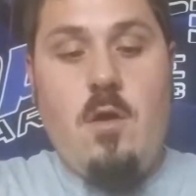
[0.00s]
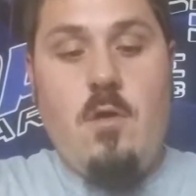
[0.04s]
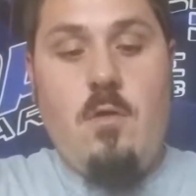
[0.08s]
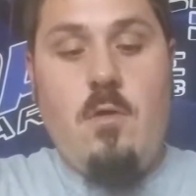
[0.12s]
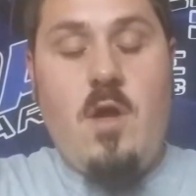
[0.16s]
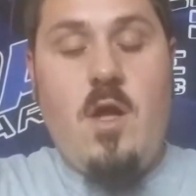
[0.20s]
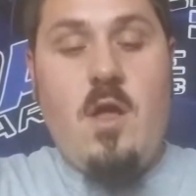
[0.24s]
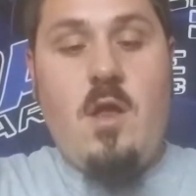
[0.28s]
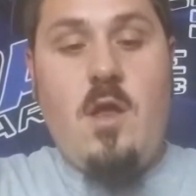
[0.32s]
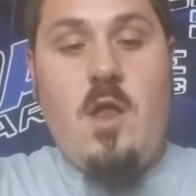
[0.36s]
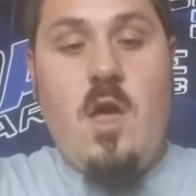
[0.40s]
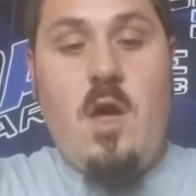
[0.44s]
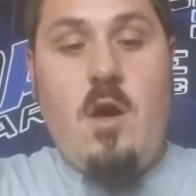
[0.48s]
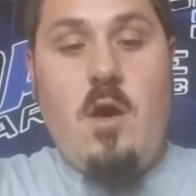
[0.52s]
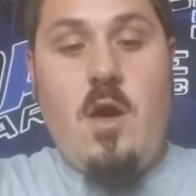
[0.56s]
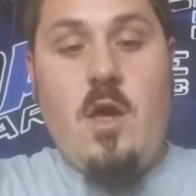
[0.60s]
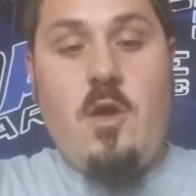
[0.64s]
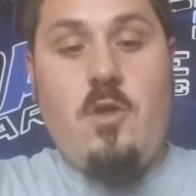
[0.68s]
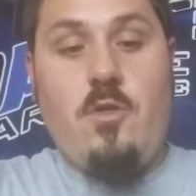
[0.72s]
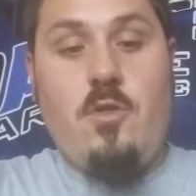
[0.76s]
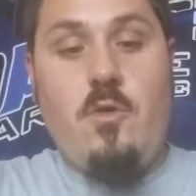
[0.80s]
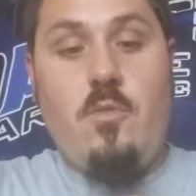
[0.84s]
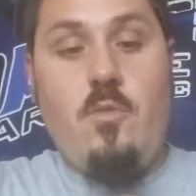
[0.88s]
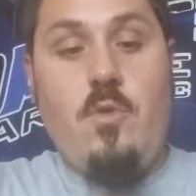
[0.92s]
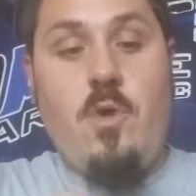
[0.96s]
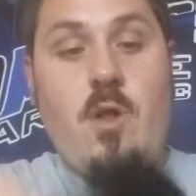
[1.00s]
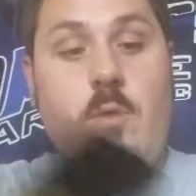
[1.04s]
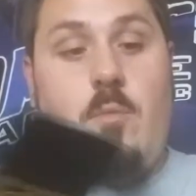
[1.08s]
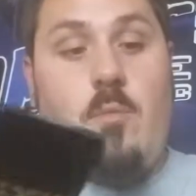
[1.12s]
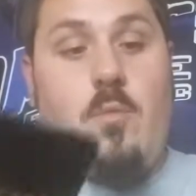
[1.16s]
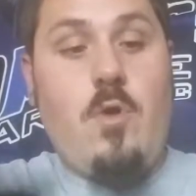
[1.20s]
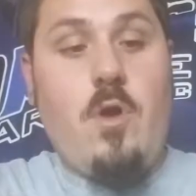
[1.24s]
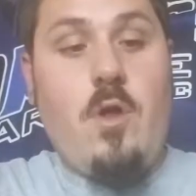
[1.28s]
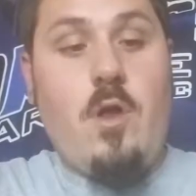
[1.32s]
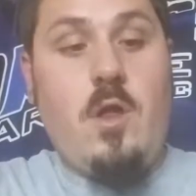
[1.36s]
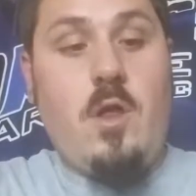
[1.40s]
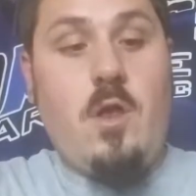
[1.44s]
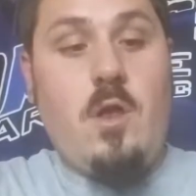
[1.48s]
Right now, actually, what I'm
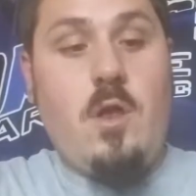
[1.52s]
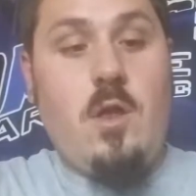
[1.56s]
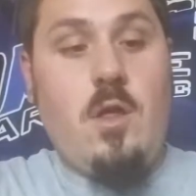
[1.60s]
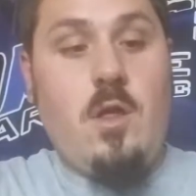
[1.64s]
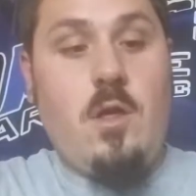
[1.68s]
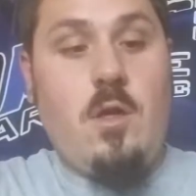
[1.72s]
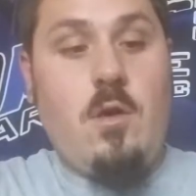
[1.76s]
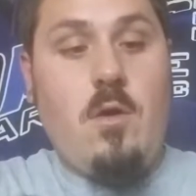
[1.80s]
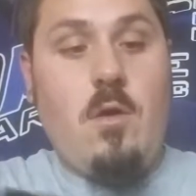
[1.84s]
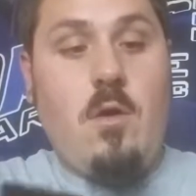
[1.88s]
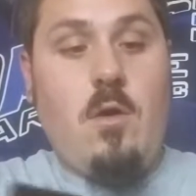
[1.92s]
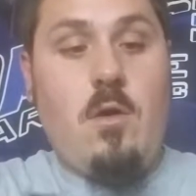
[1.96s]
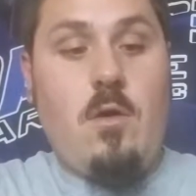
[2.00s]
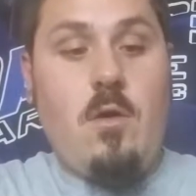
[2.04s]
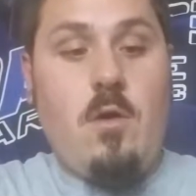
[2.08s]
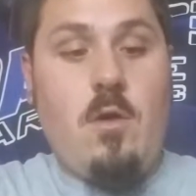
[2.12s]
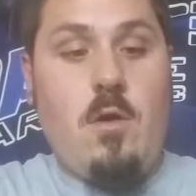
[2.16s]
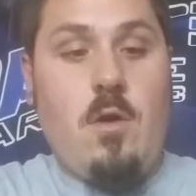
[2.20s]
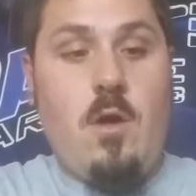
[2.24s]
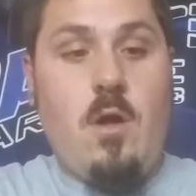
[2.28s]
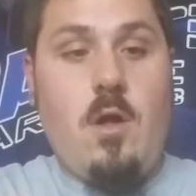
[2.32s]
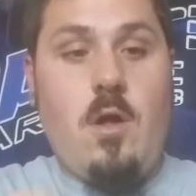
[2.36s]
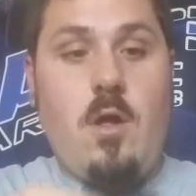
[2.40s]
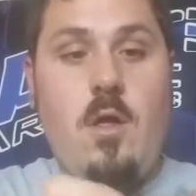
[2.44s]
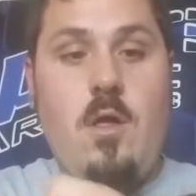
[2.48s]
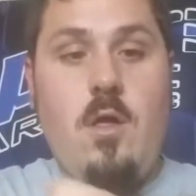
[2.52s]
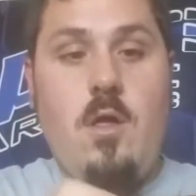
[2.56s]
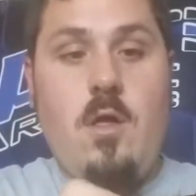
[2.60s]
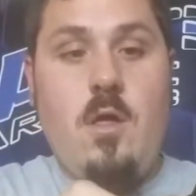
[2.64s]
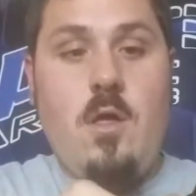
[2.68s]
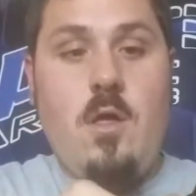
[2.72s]
running are